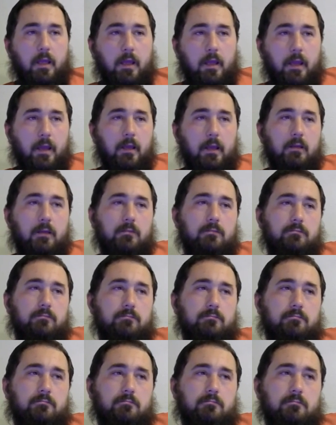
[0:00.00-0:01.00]
And
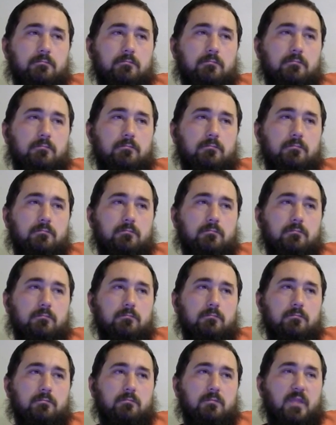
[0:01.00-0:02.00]

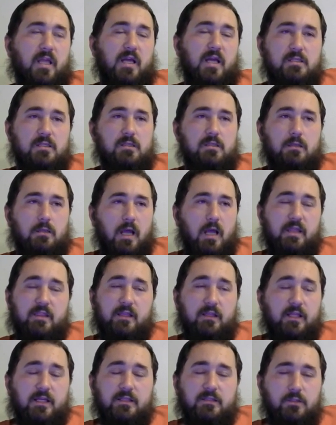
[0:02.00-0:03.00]
that's I
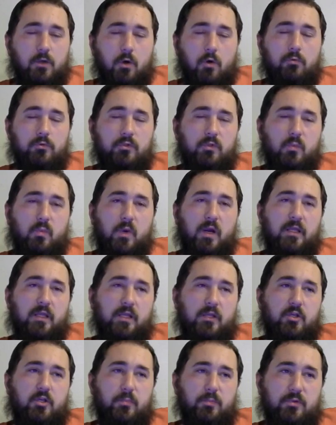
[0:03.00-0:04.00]
think that's the only way
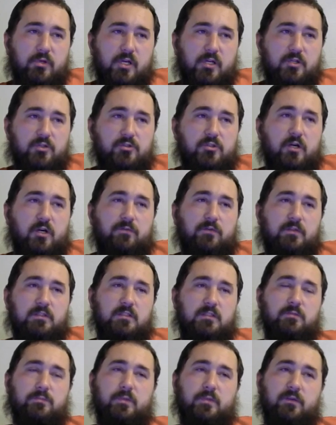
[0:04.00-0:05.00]
that you can protect yourself is
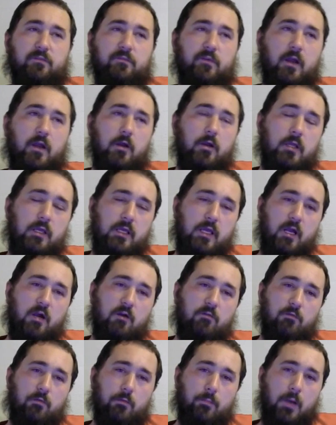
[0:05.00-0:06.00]
to be very
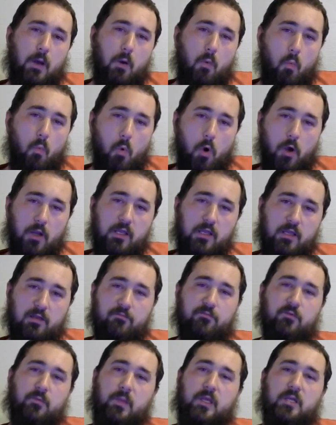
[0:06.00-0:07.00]
careful about what
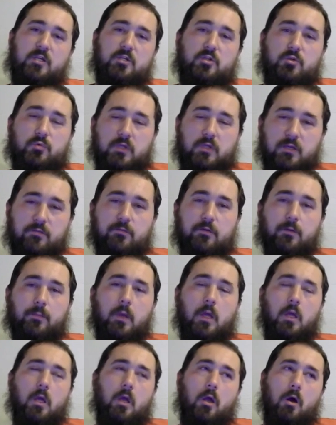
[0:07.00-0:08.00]
information you give them.
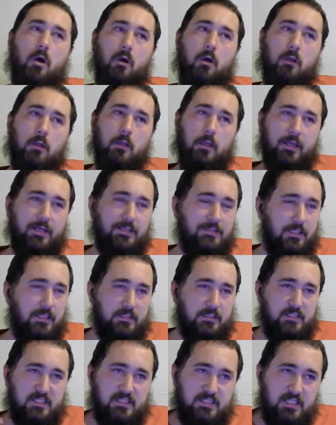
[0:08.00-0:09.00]
Like I
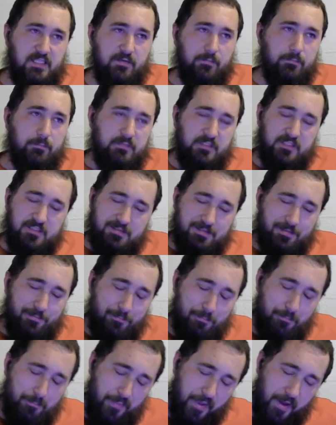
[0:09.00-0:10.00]
said, just give them just the
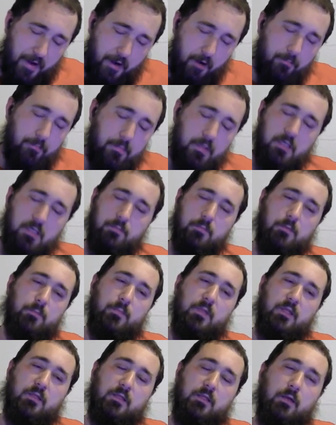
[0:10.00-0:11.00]
bare minimum
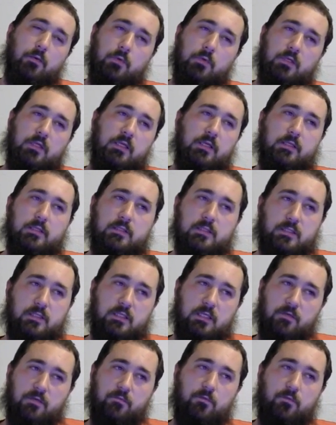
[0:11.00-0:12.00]
that they would need to give